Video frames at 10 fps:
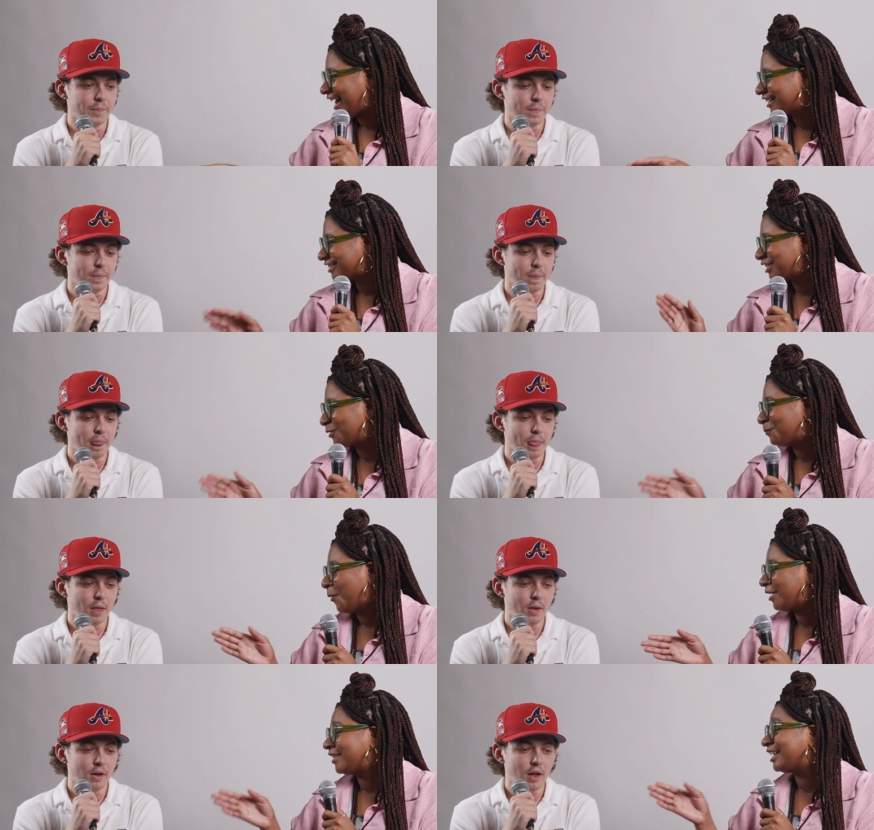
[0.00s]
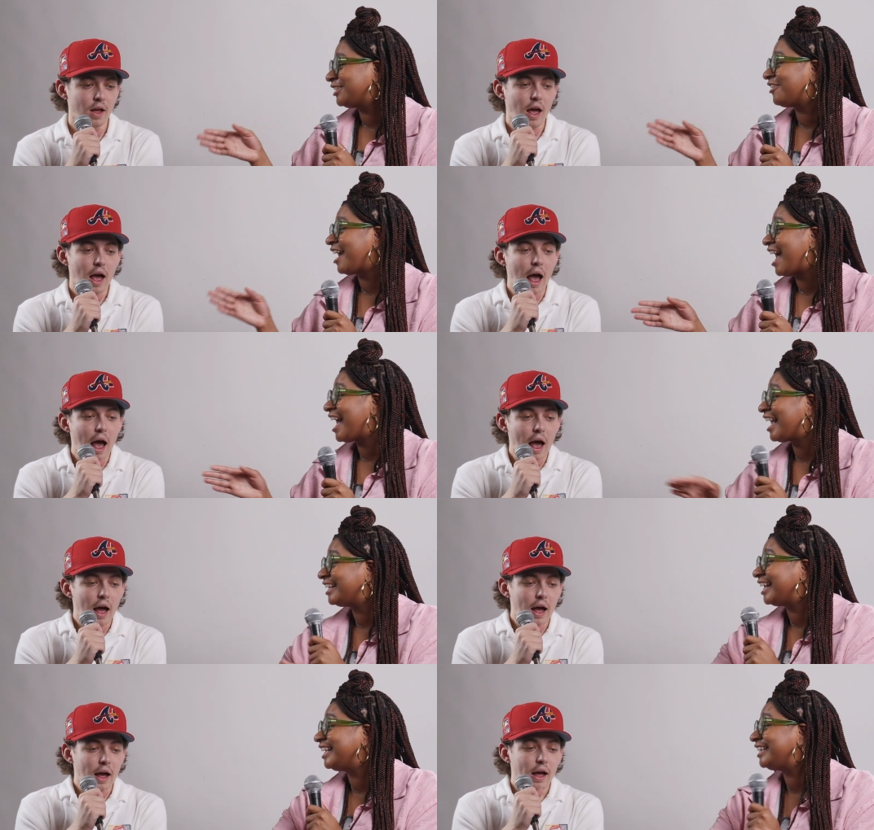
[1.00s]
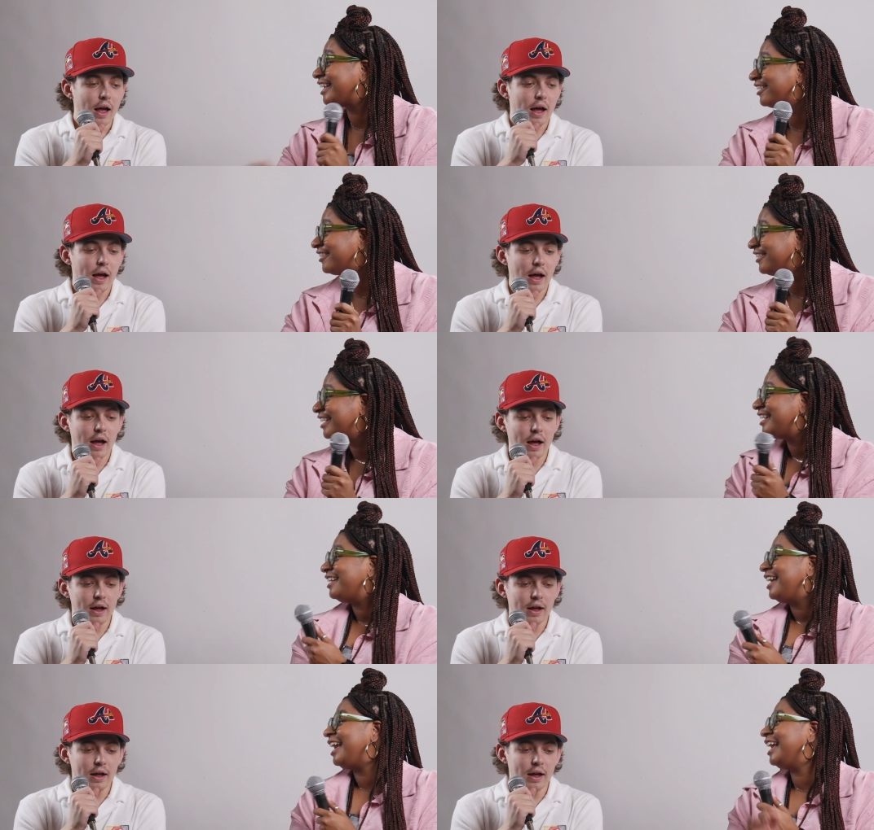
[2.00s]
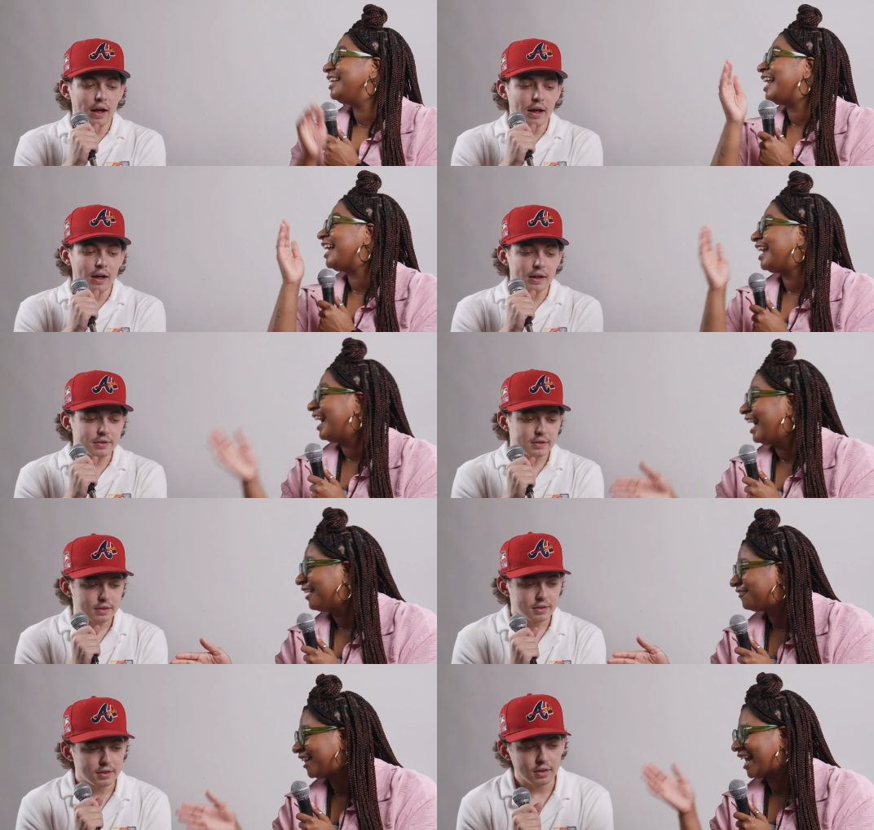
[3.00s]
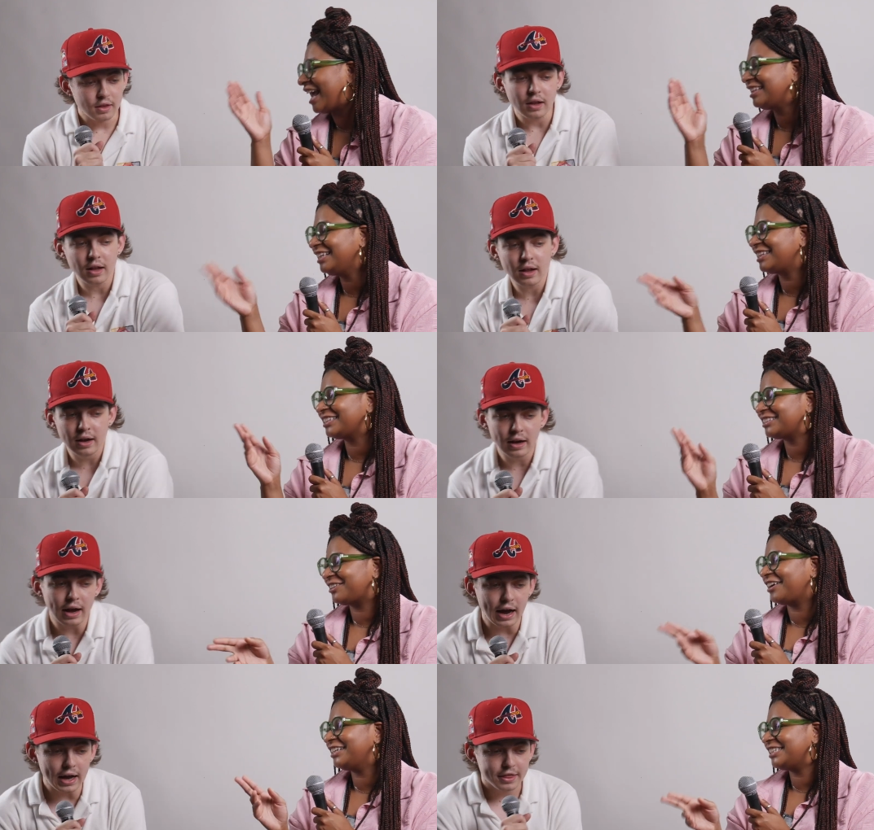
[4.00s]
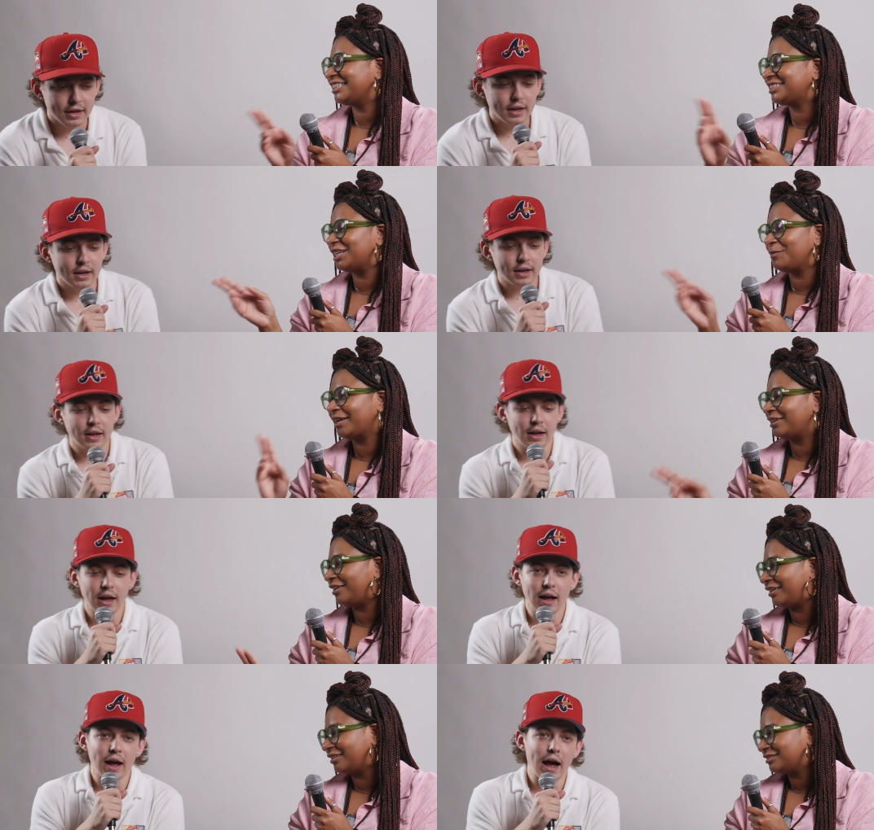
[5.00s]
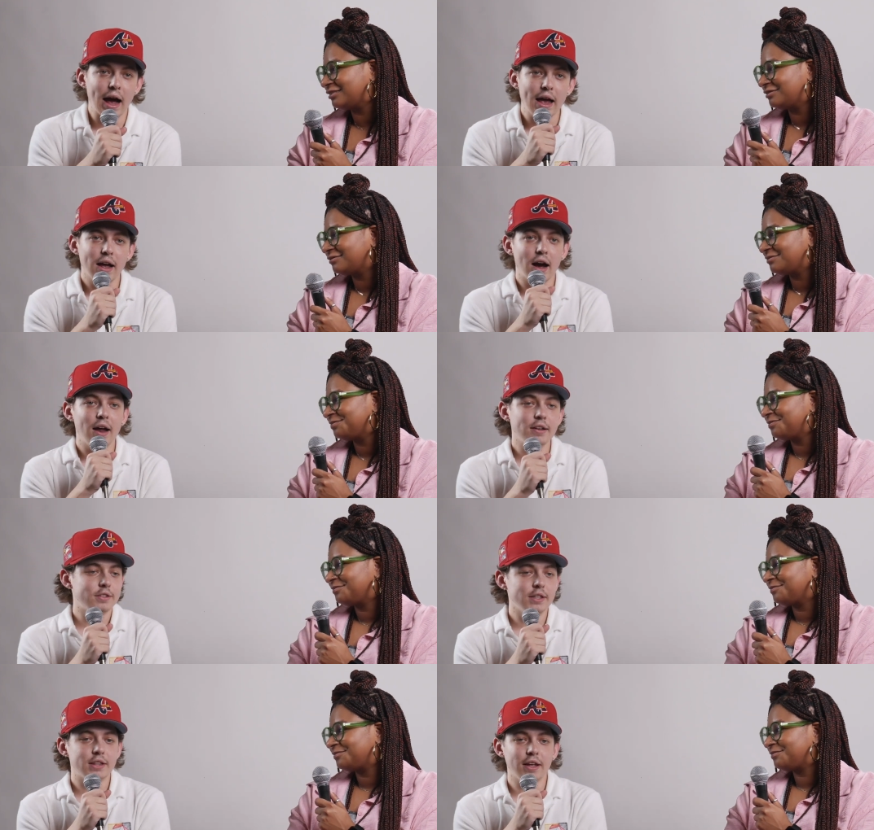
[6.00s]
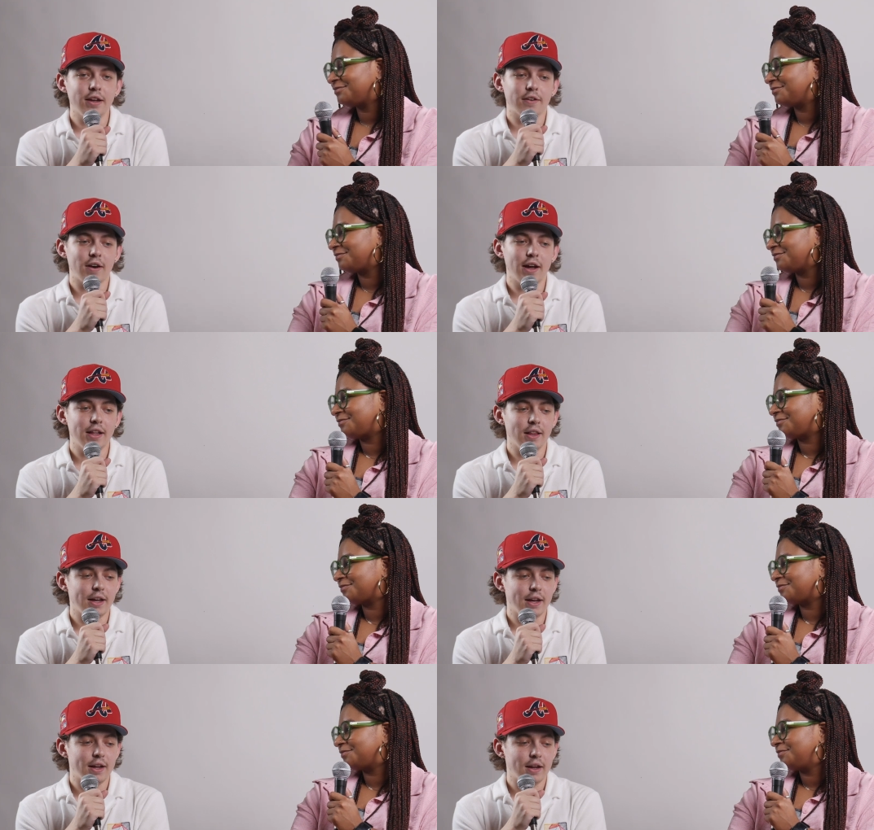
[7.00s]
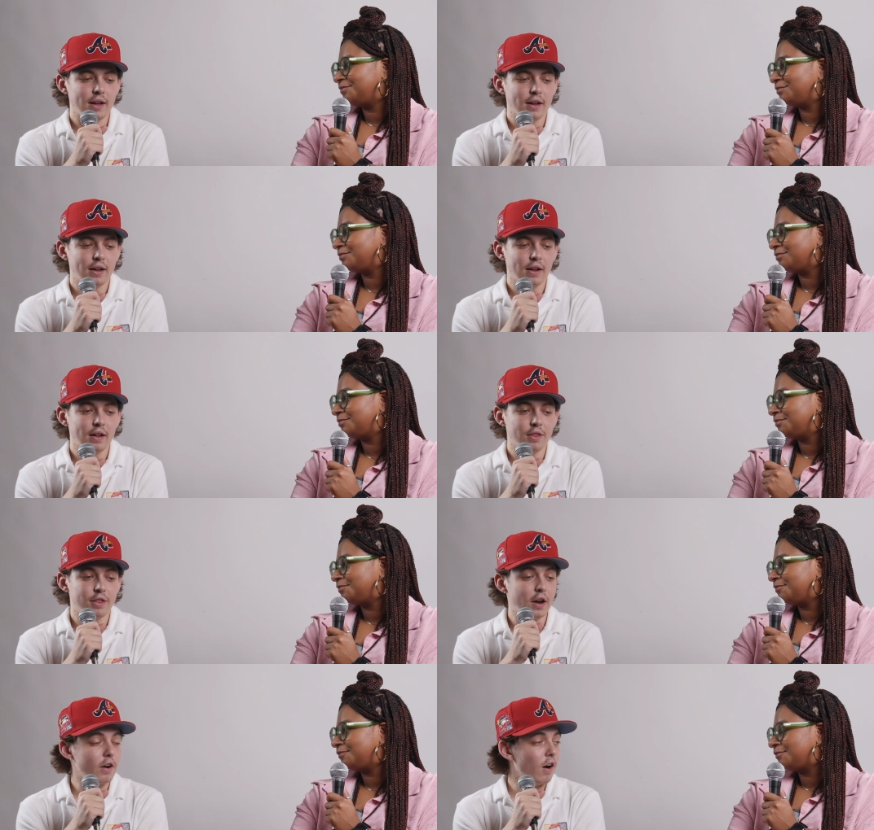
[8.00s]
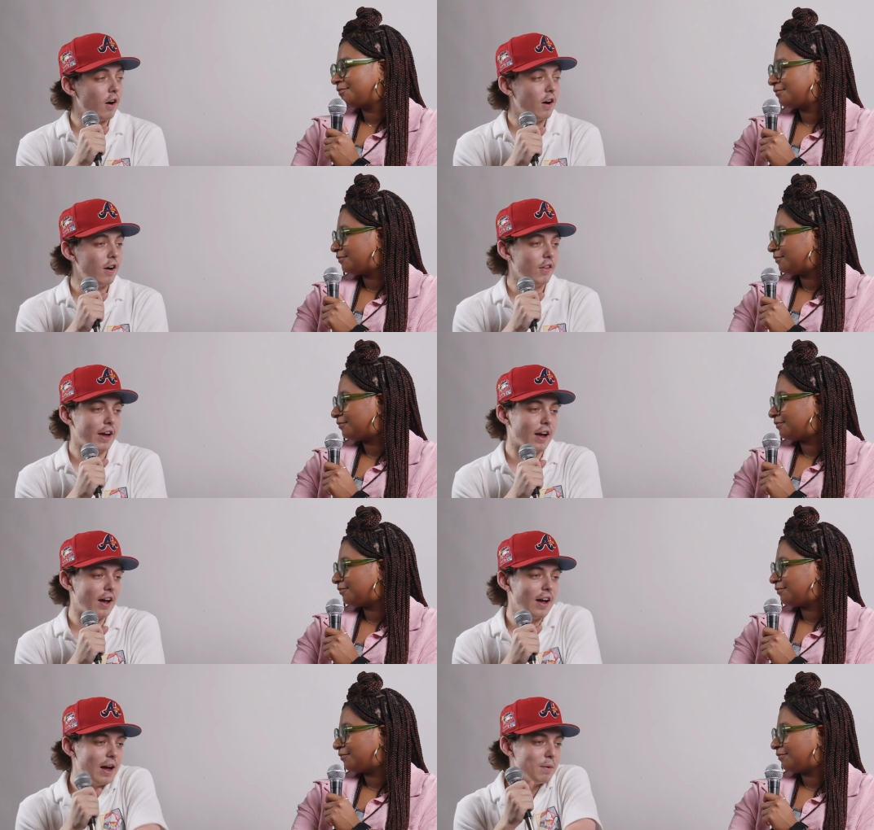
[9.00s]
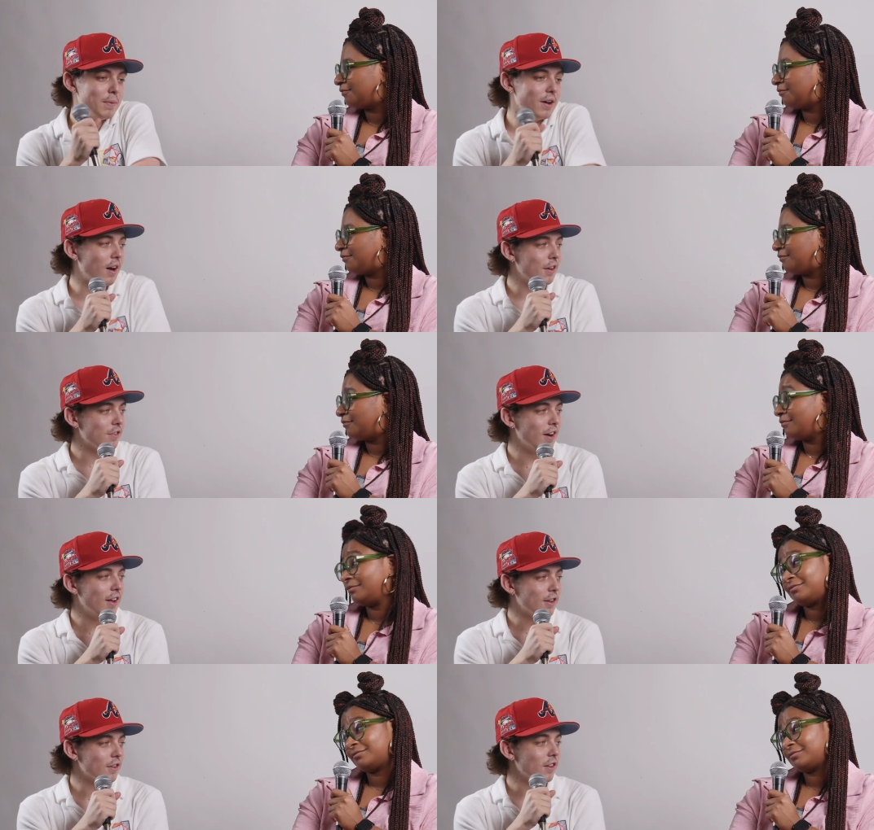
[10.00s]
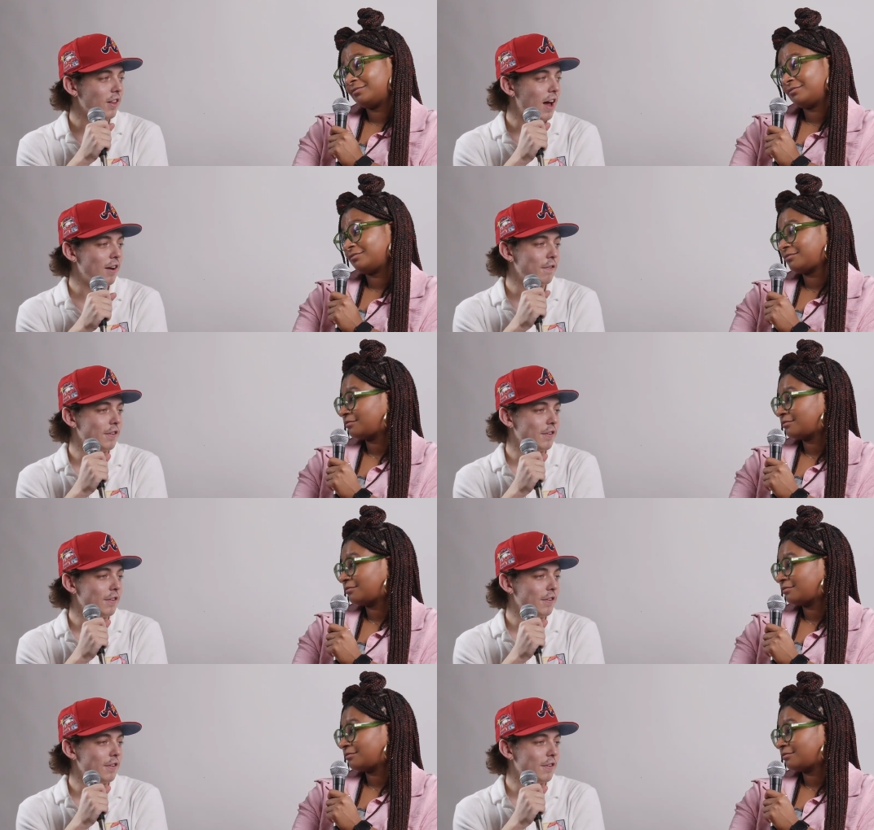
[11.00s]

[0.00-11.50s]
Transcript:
Speaker 1: like to the point that you're at in a year and a half. Like I think that's the craziest
Speaker 2: at all. I honestly think, right, like there are like I'm gonna be honest, right? Like there's a lot of